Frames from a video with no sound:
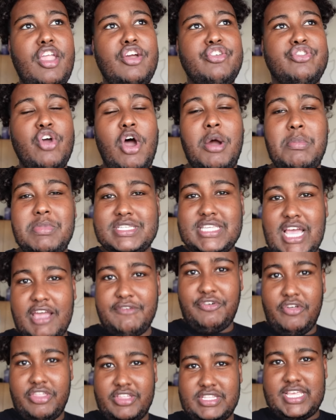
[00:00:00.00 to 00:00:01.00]
So I'm
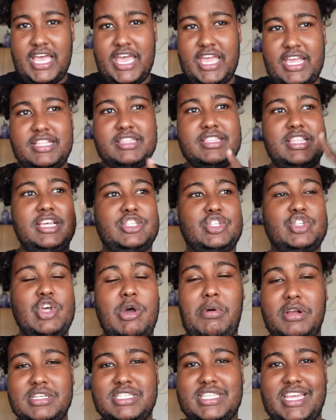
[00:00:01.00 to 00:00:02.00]
excited for the day. There's so
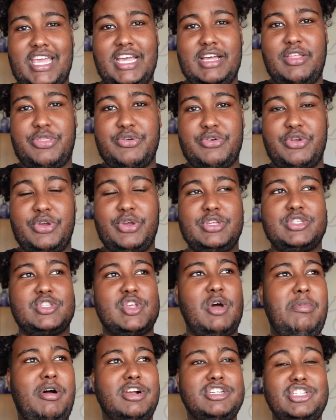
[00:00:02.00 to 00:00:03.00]
much to get through,
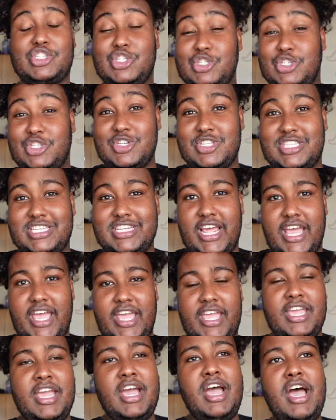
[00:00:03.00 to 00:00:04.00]
so much to do
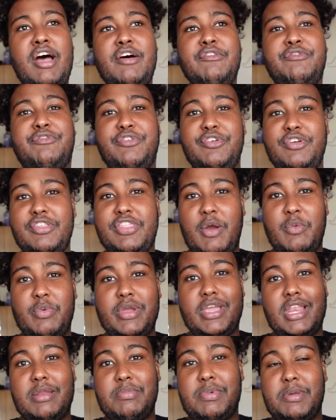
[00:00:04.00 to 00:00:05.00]
today. Food that
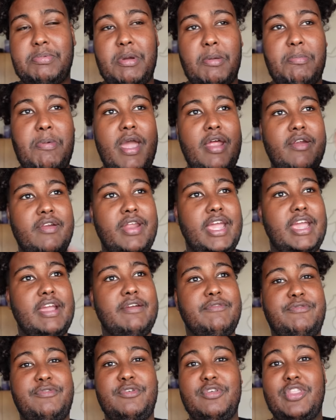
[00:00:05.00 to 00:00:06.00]
we're going to be preparing,
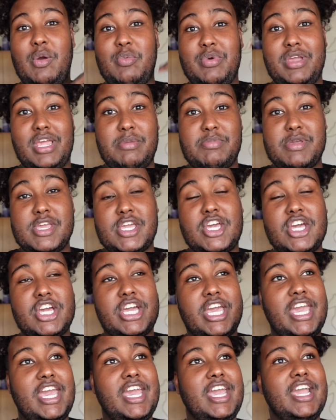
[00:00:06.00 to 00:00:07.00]
food that we're going to be
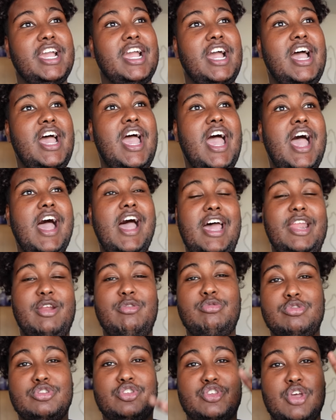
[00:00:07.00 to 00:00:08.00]
cooking, and
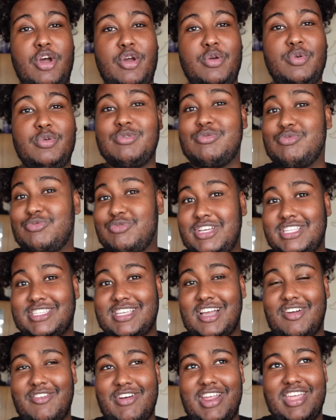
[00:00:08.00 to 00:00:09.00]
also
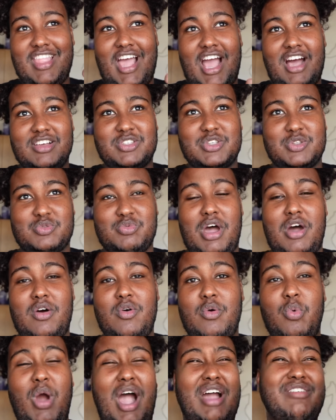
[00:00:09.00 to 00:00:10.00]
redecorating the house as
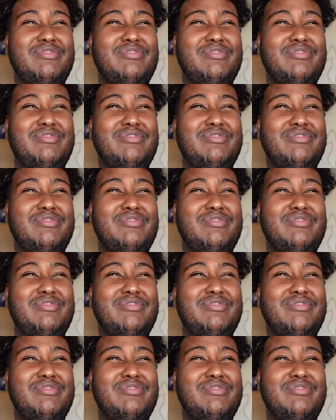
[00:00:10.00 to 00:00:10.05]
well.